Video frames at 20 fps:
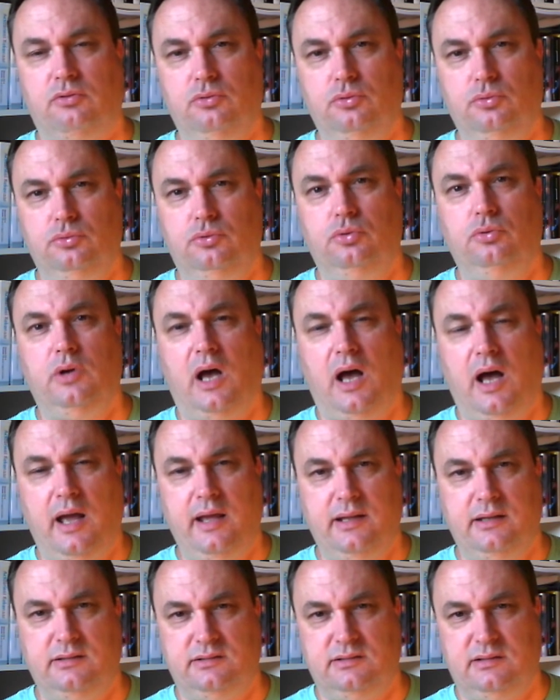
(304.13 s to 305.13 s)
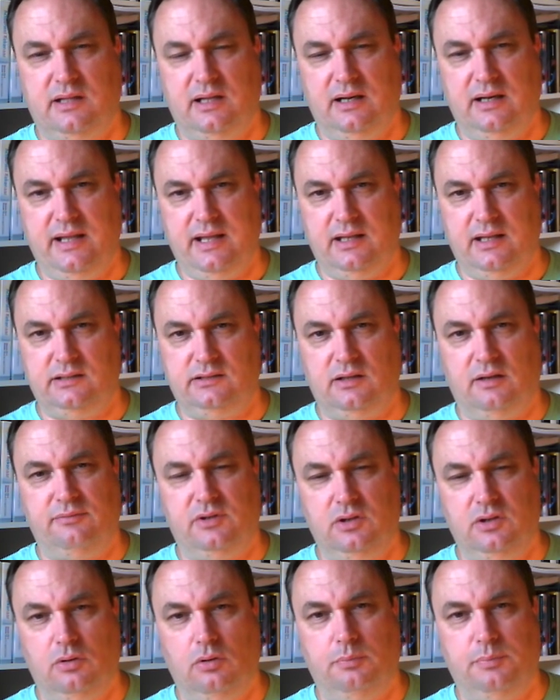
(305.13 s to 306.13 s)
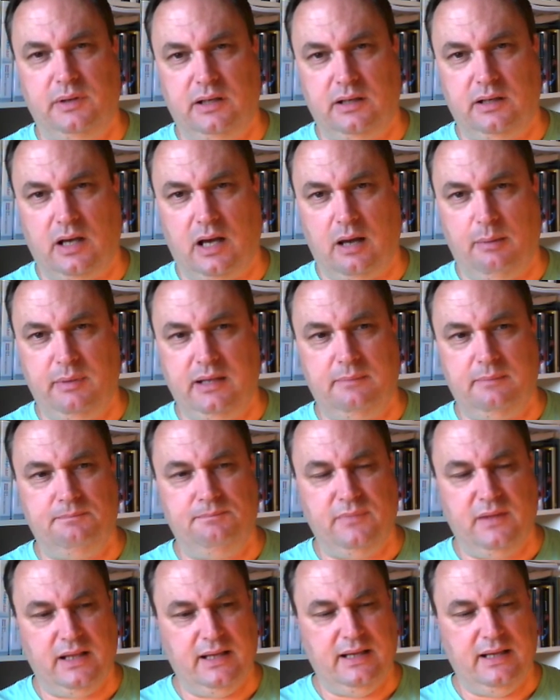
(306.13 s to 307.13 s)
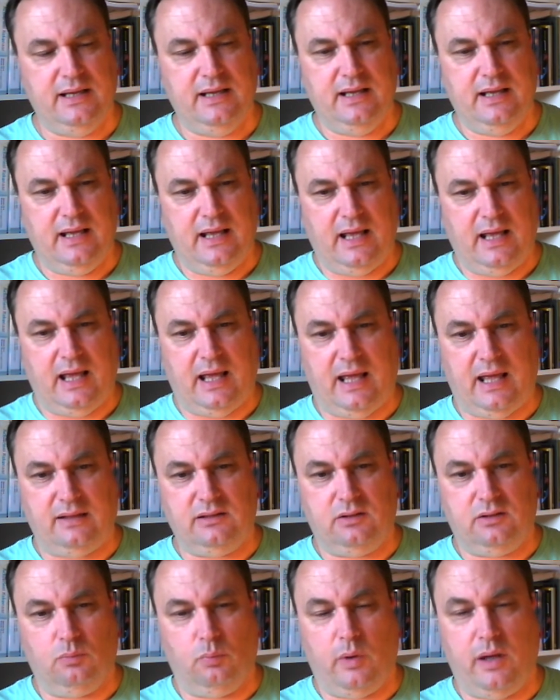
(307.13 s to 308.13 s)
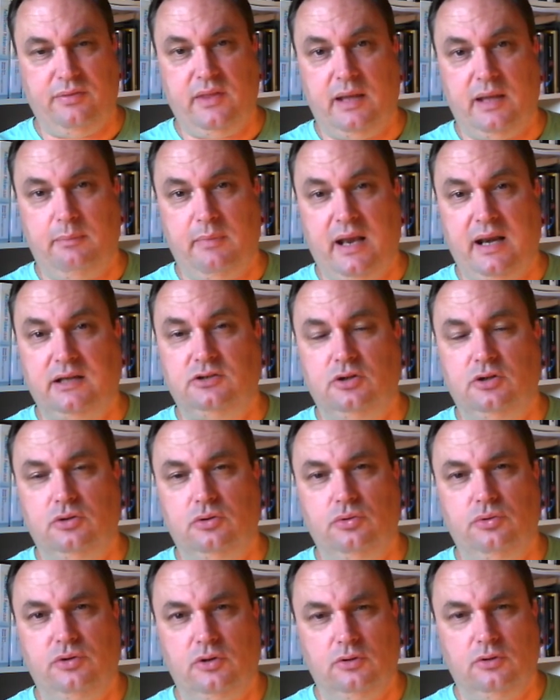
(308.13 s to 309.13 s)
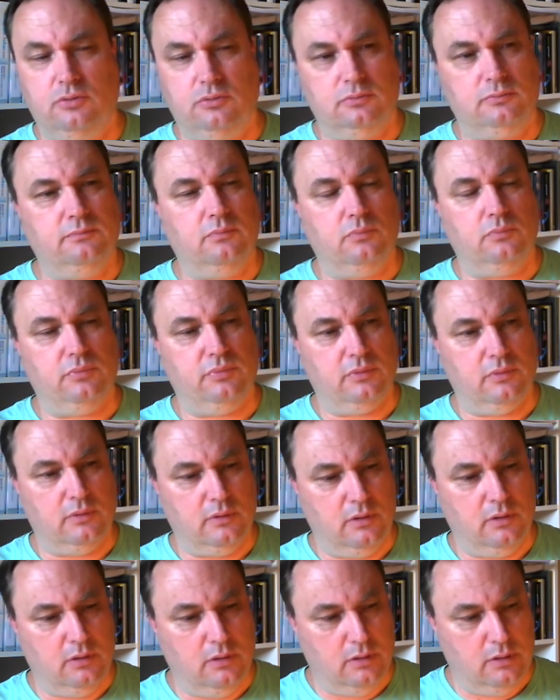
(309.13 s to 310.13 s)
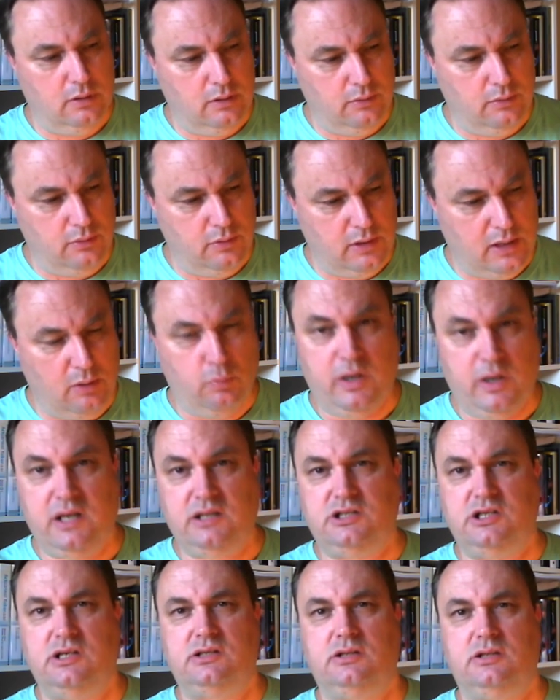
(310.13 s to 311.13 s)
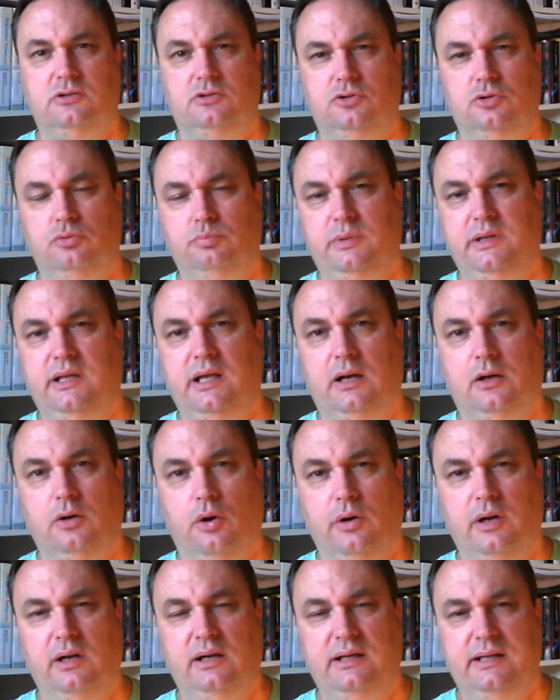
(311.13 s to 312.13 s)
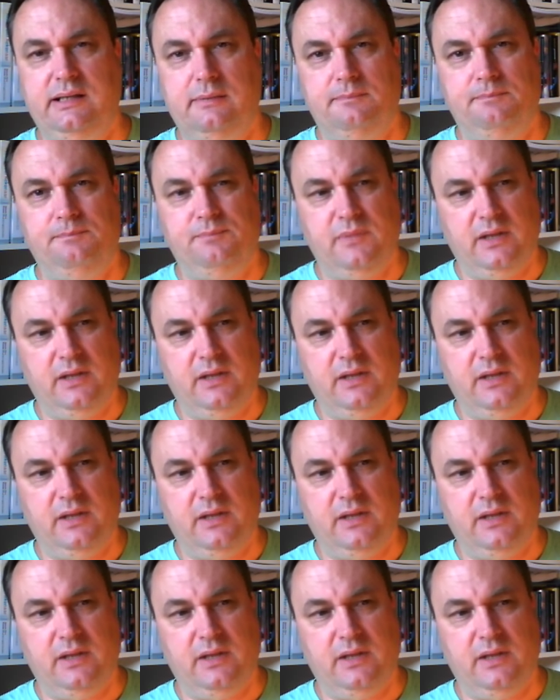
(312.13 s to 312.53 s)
through to the highest layers of the European army. And when they manage to do so, their wages should be accordingly.